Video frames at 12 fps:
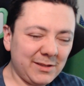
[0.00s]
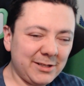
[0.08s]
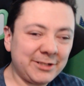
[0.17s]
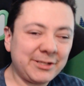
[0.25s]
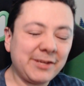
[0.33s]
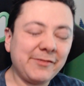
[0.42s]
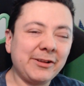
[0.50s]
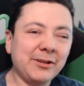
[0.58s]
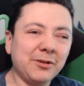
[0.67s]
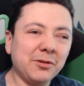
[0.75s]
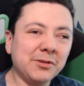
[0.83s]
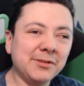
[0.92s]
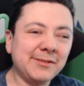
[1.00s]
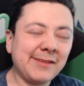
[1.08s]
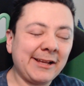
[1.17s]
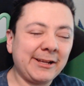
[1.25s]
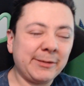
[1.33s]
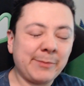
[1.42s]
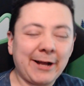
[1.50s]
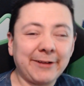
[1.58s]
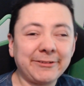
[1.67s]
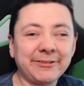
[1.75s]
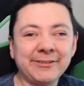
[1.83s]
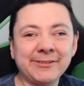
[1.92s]
achieving goals, like your
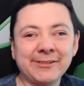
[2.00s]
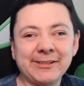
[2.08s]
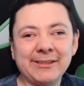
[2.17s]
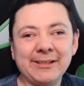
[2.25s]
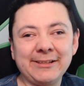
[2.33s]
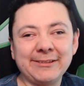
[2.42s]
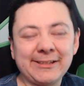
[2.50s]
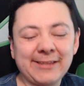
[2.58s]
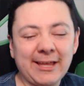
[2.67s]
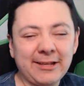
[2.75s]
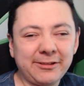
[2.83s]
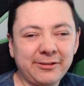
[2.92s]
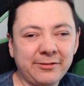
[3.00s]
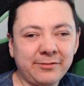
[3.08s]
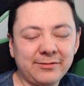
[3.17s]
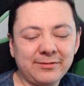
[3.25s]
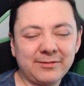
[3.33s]
passions and things like that too.